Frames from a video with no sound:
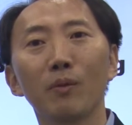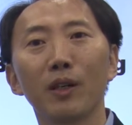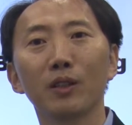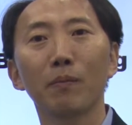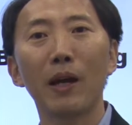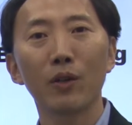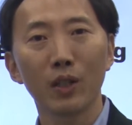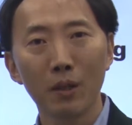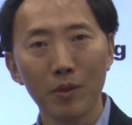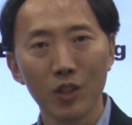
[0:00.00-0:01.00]
about the
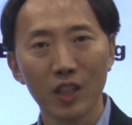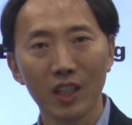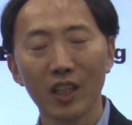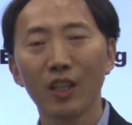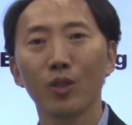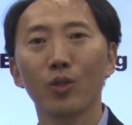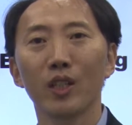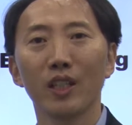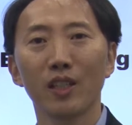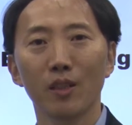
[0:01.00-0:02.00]
bioimaging
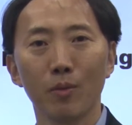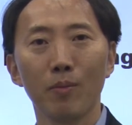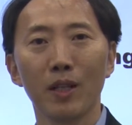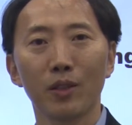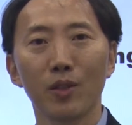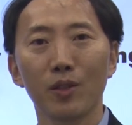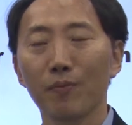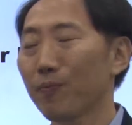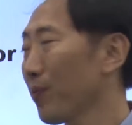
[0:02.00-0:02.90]
using small molecules.